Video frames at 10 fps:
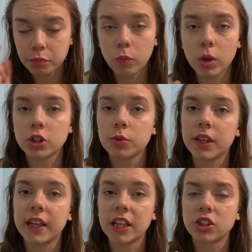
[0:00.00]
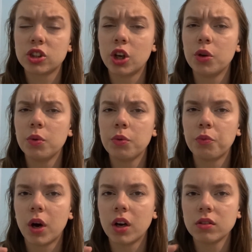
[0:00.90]
ones where you get two in
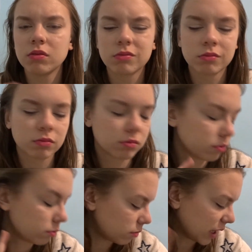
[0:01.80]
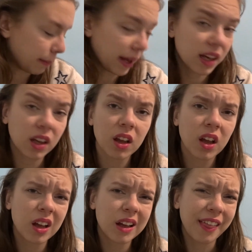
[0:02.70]
one, like a pack.
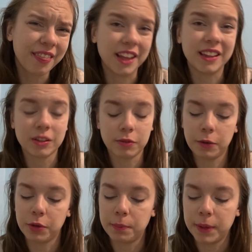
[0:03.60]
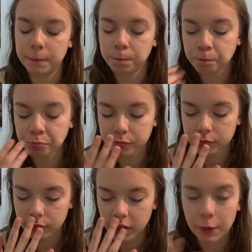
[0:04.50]
I think that's what it would have been.
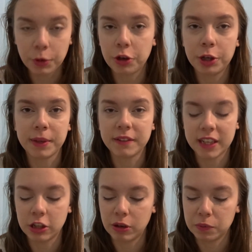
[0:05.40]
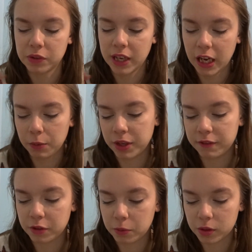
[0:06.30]
It would only been 10 grams of carb
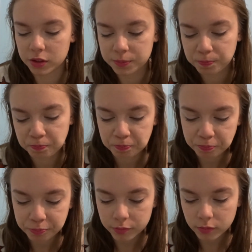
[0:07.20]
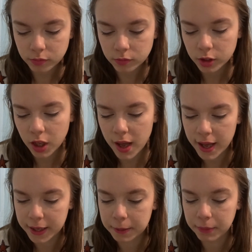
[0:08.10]
if it was
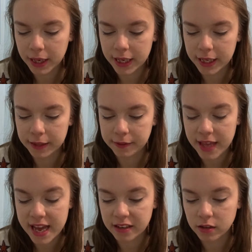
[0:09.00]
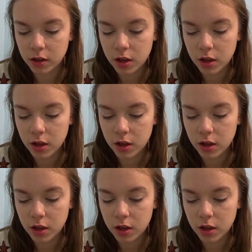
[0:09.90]
um, and then